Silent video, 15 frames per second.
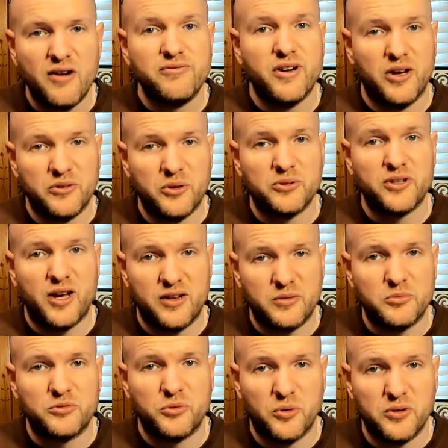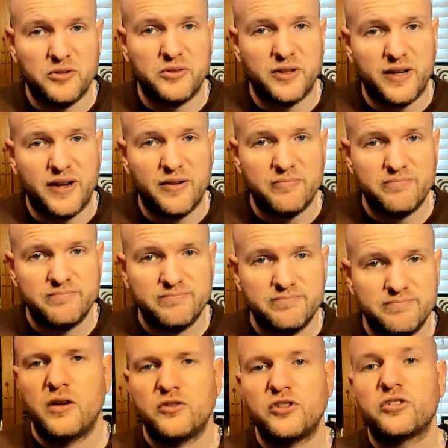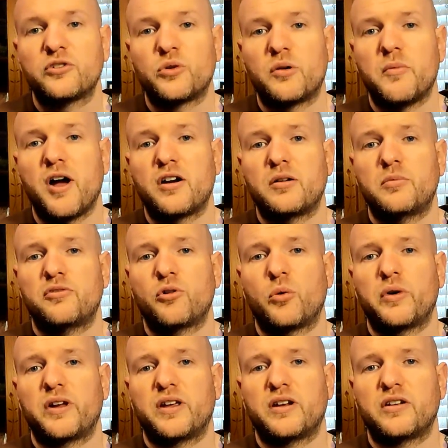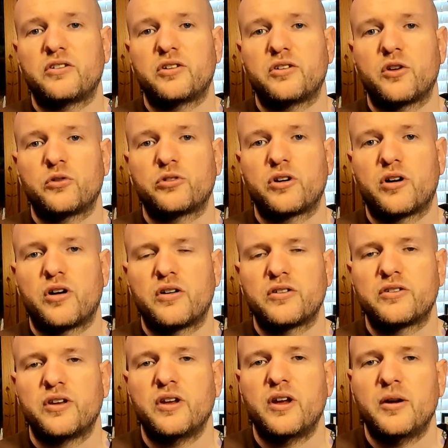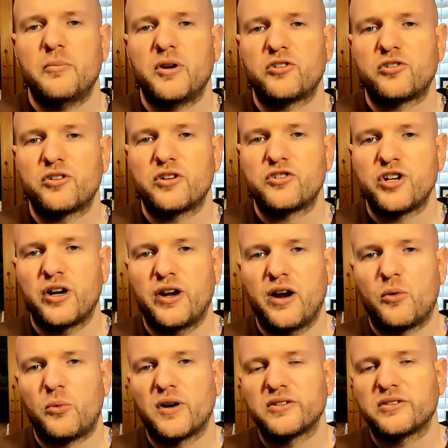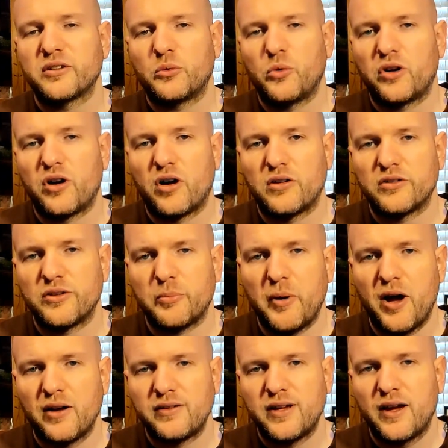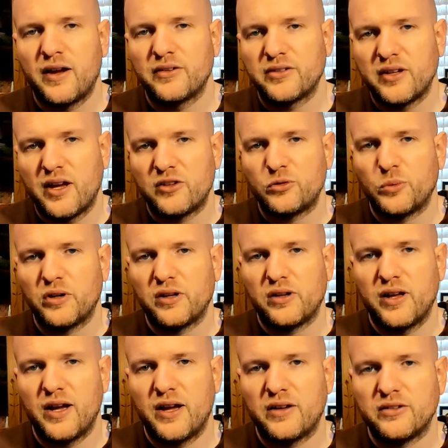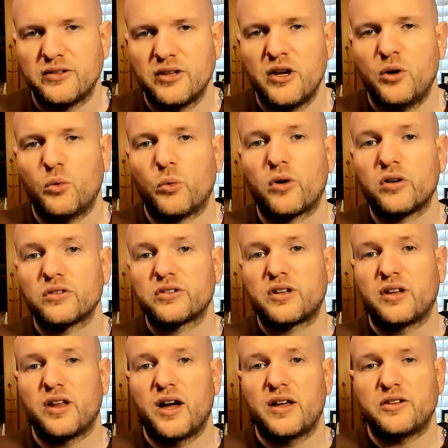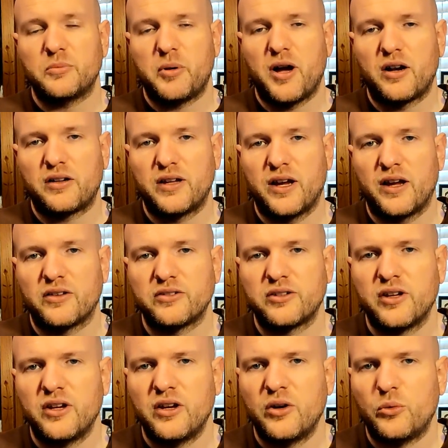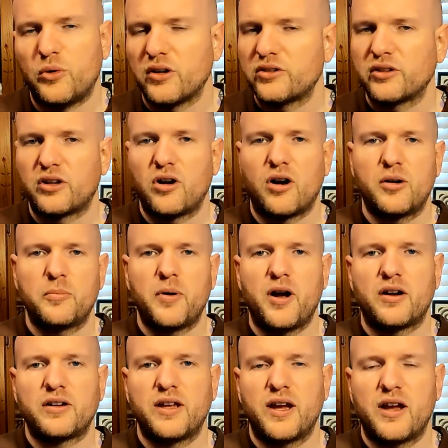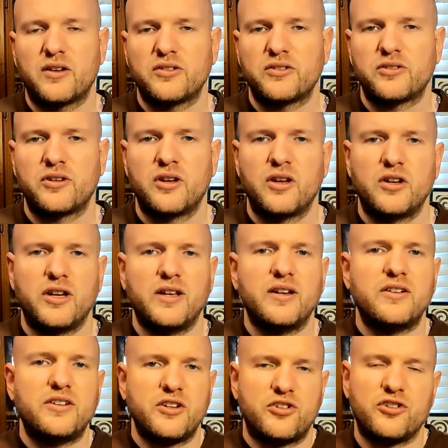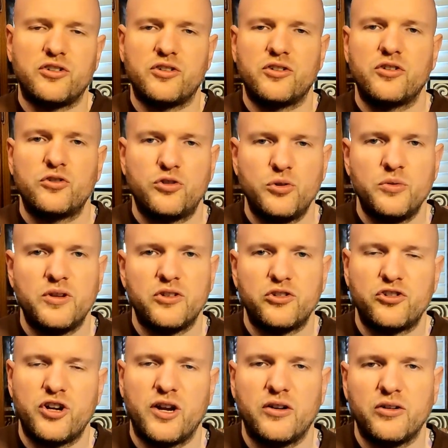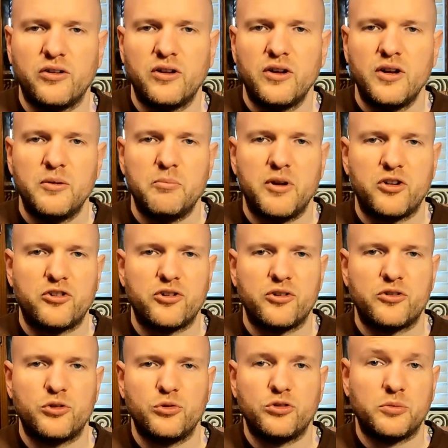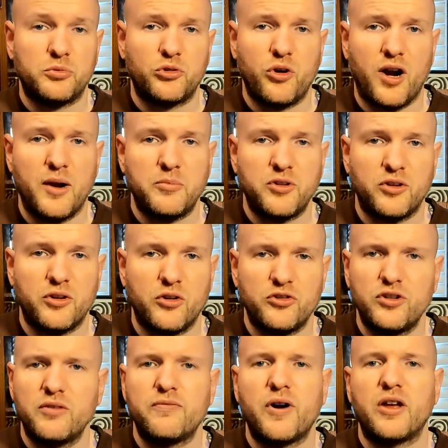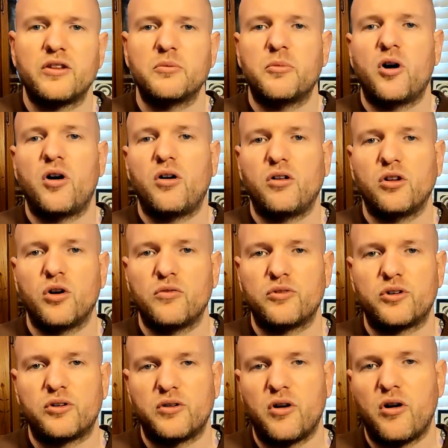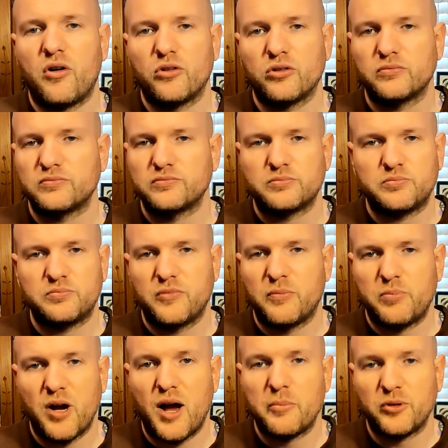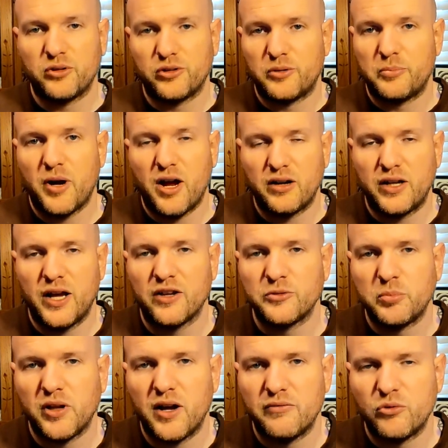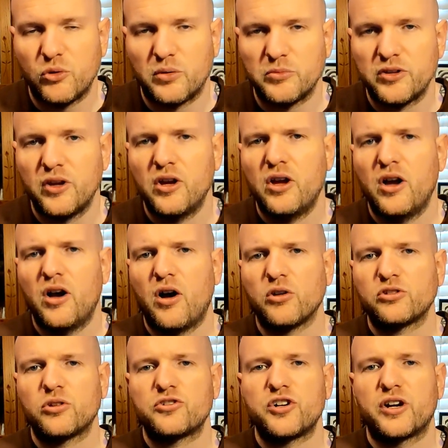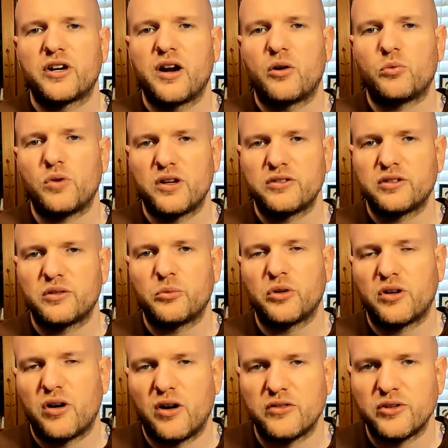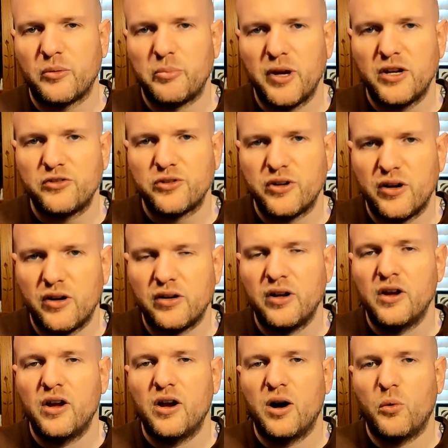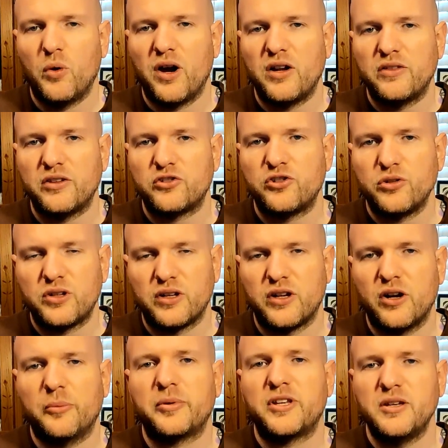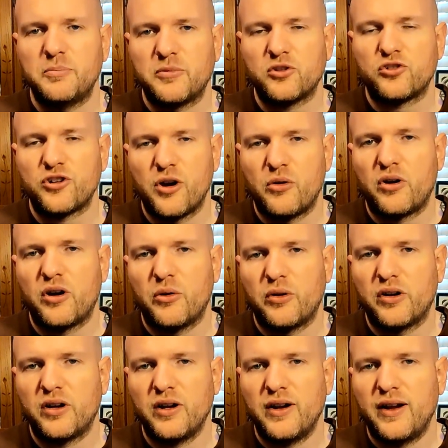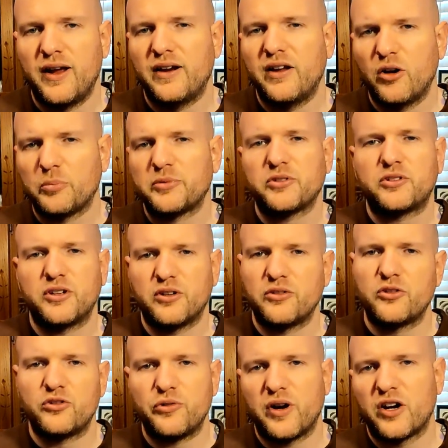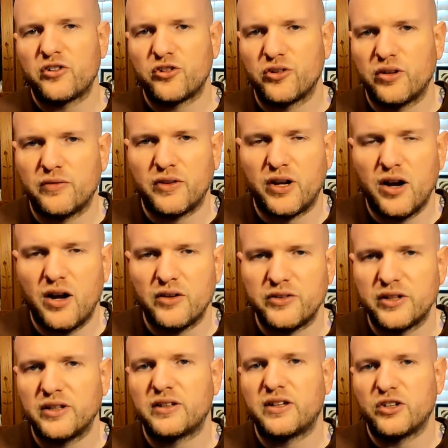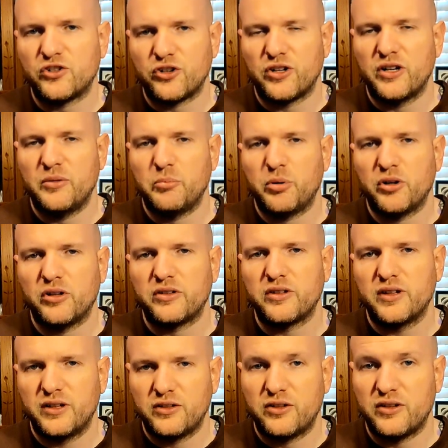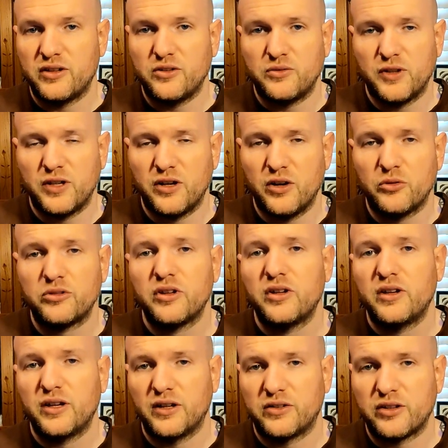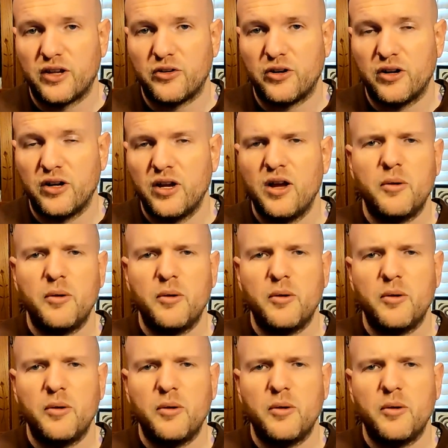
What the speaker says: I found those items for you today. Just a reminder before we get into those cards, make sure to check out Wrestling with Cards, the podcast, as well as Worlds Collide, the podcast. Wrestling card podcasts, in addition to this channel, make sure to subscribe to those. You can find them all over all popular podcast platforms. Also check out Wrestling with Cards on Patreon, a way that you can help keep the show going and help steer the direction of the content, get your input into these videos, etc.